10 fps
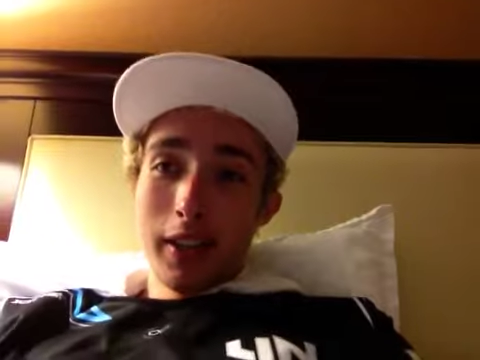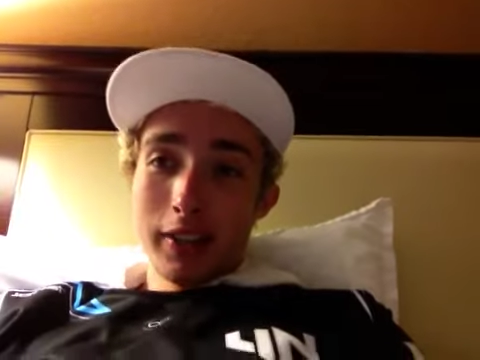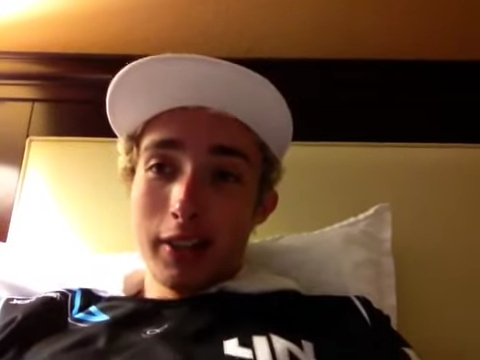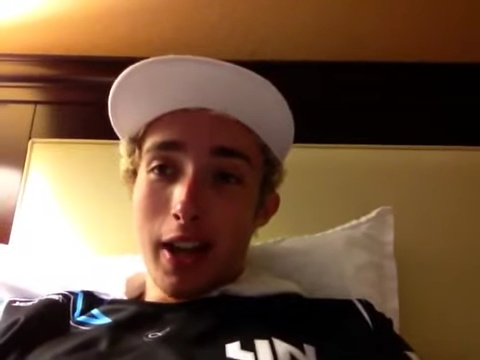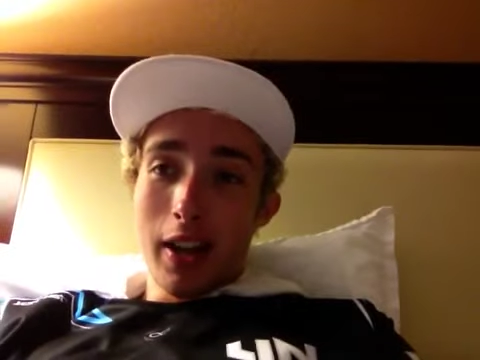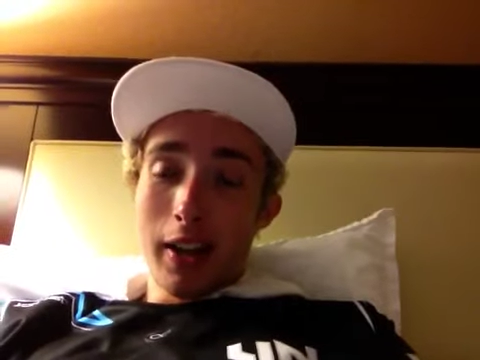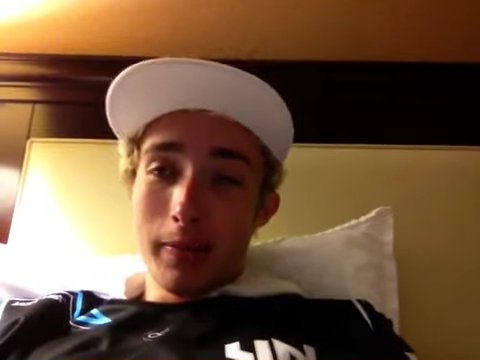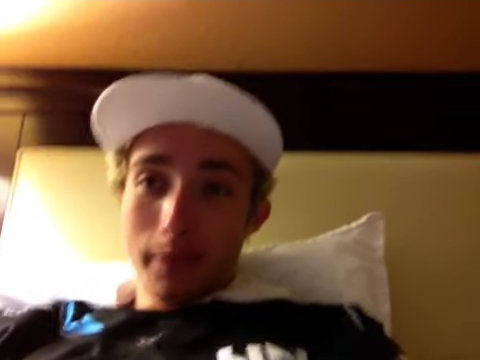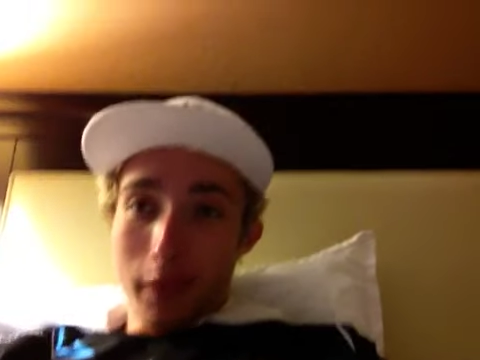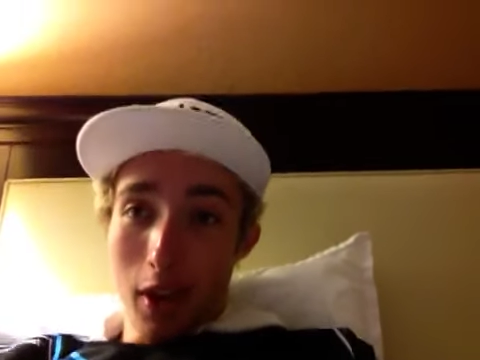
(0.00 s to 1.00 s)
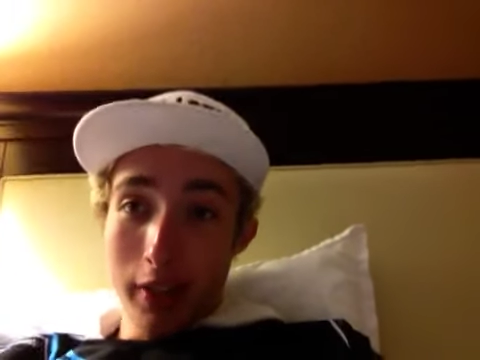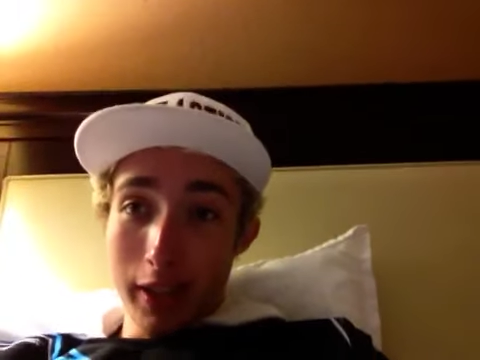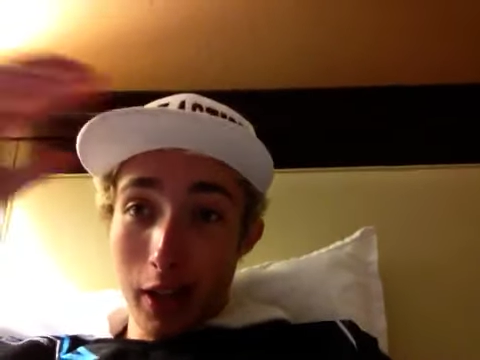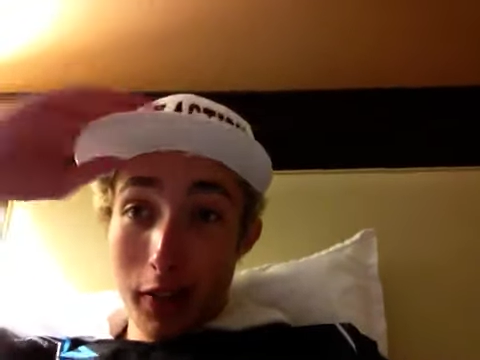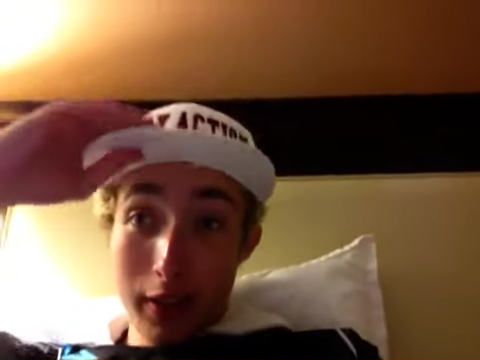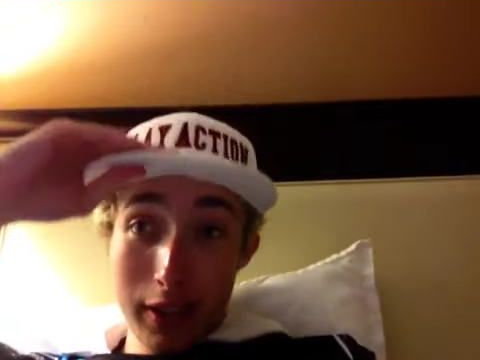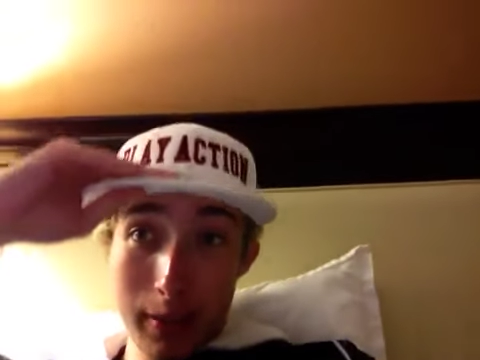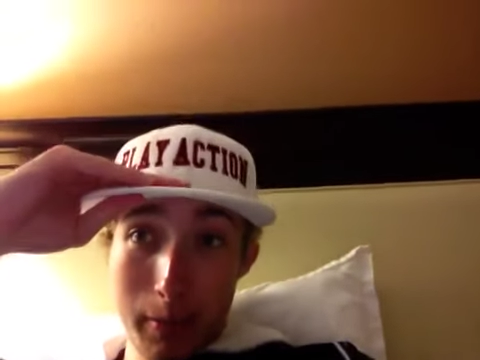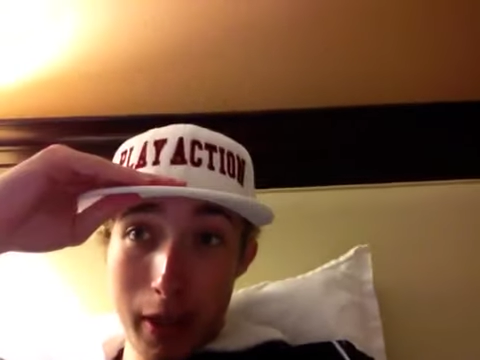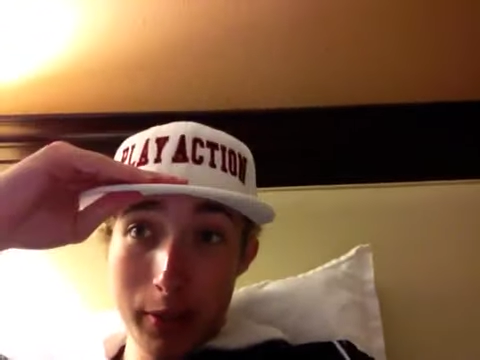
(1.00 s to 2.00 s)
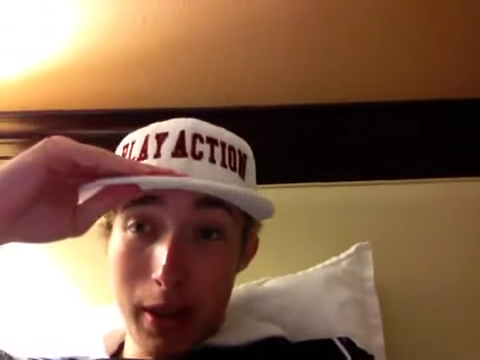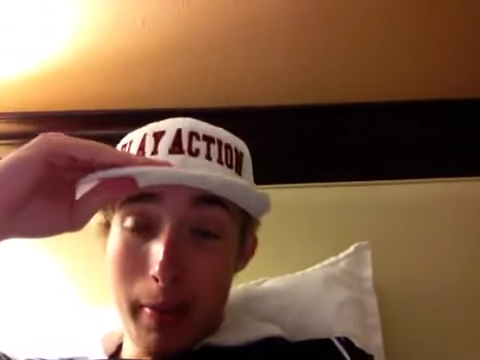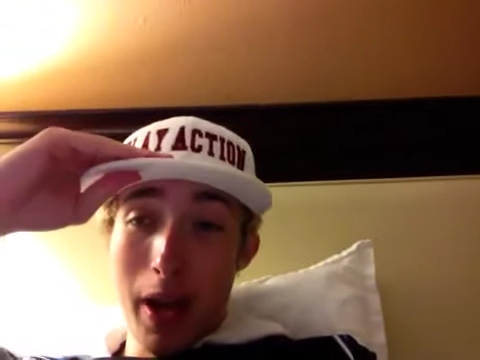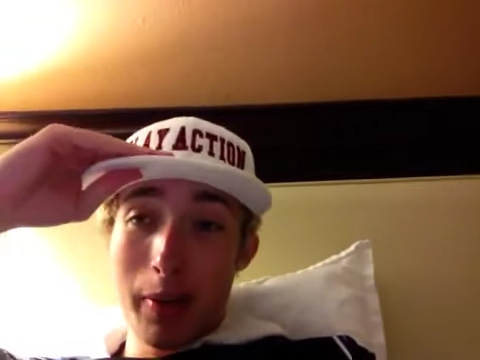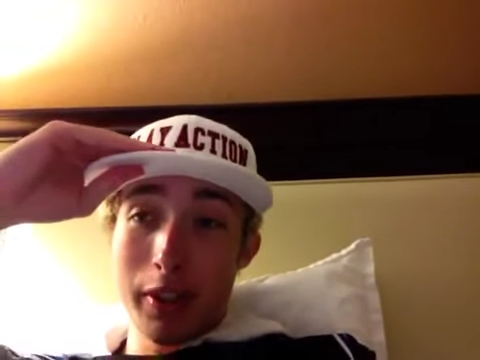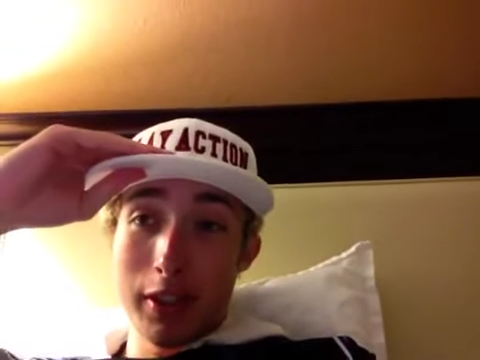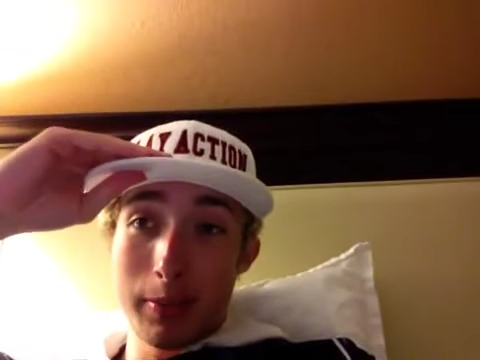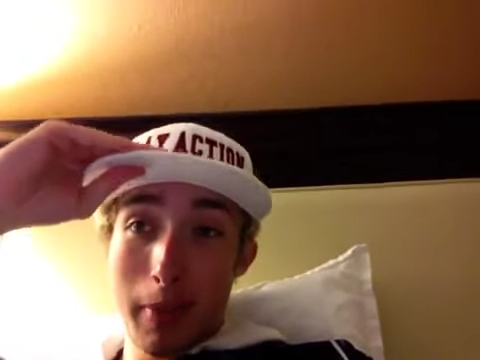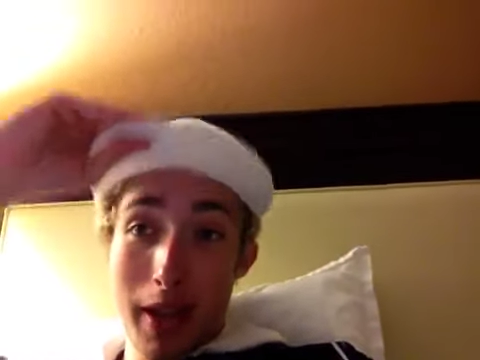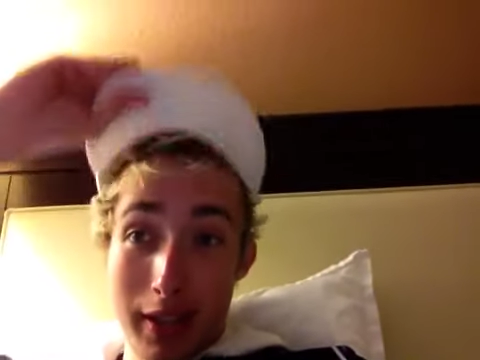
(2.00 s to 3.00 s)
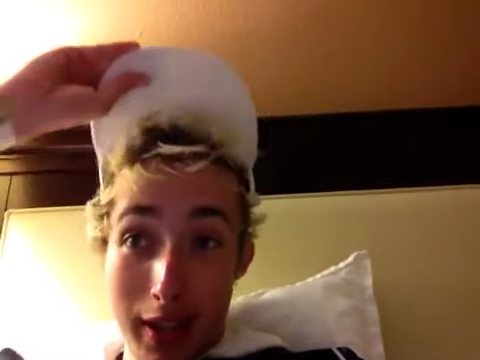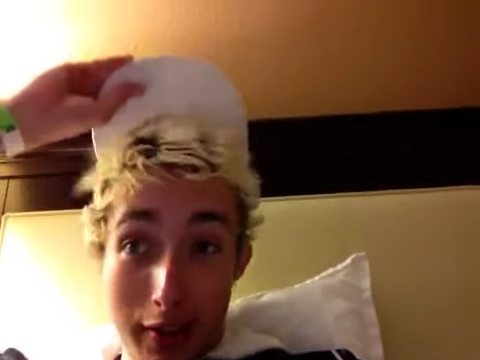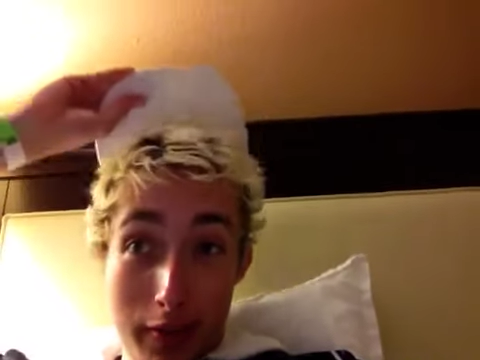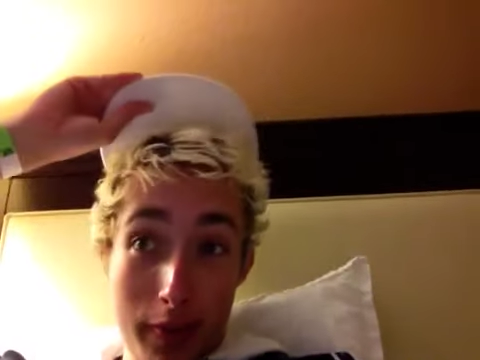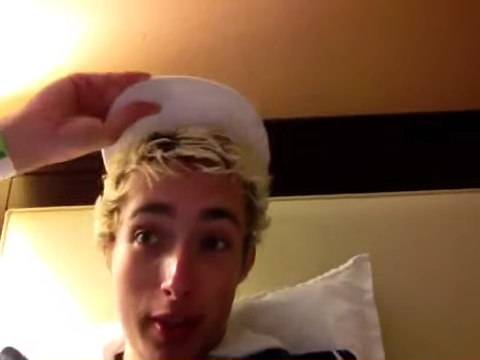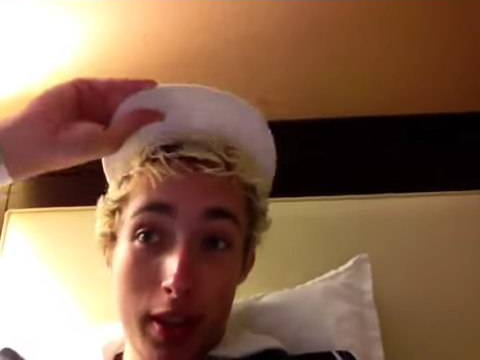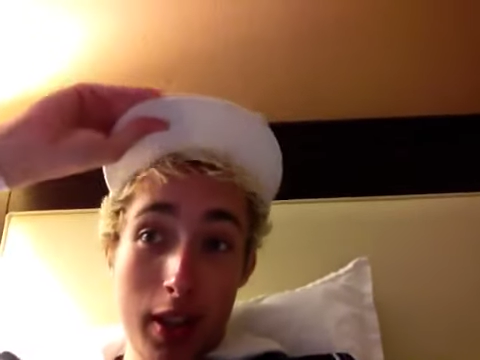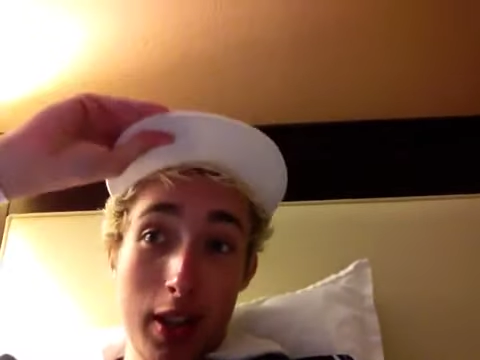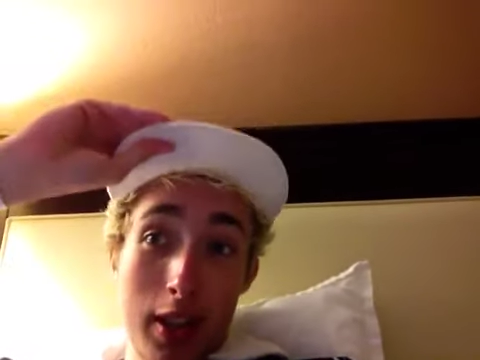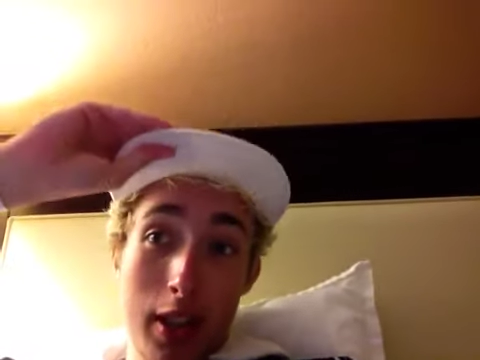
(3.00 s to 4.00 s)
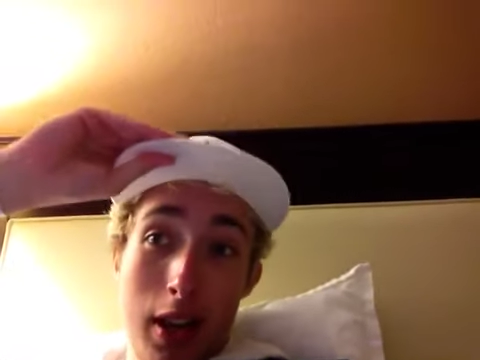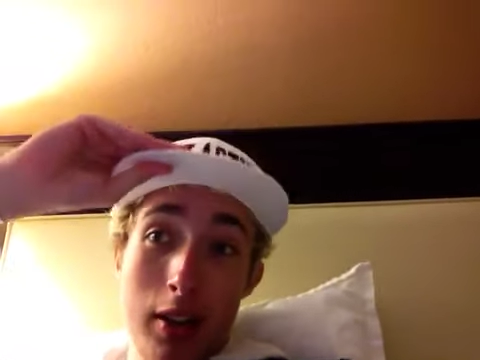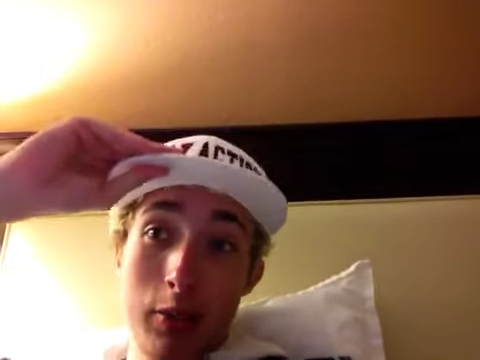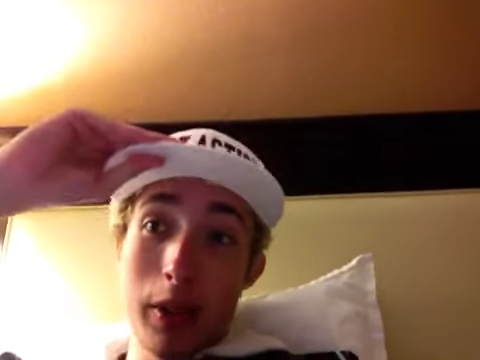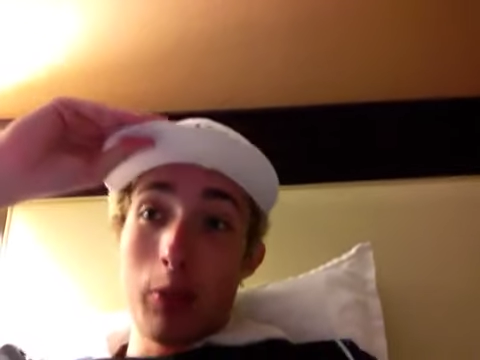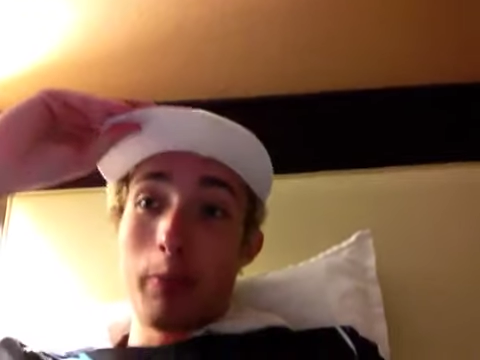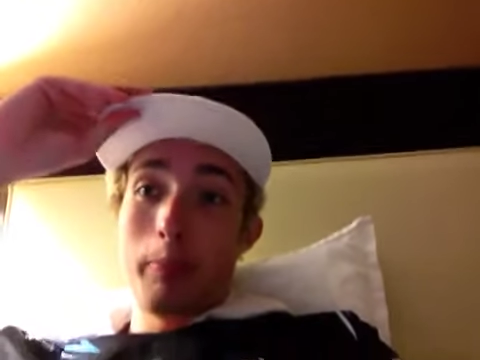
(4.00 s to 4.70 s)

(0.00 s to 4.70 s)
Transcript: So yeah, like honestly, I don't even think the picks were that bad. We should just ban TF. I was like